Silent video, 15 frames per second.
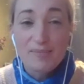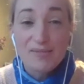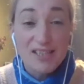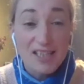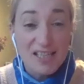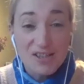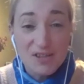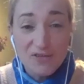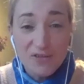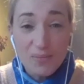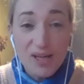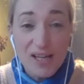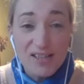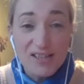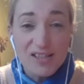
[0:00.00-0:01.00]
taster for
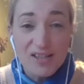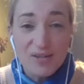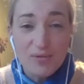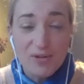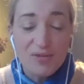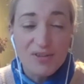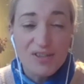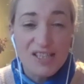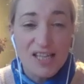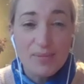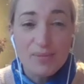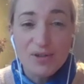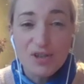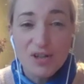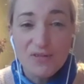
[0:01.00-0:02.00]
me into the world of
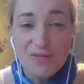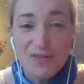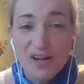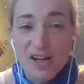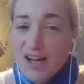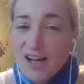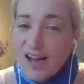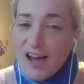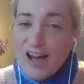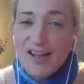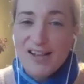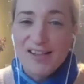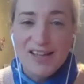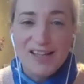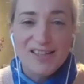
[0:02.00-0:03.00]
cyber stuff,
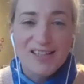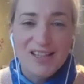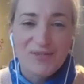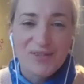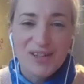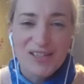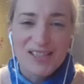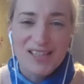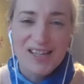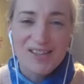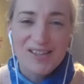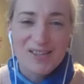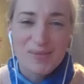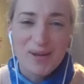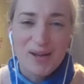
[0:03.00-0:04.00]
and nice delivery
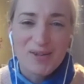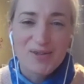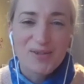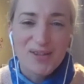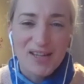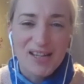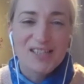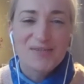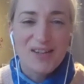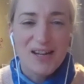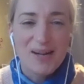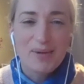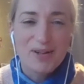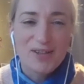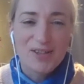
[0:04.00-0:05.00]
style as well. So thanks
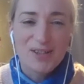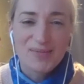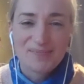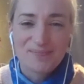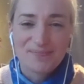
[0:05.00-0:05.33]
very much.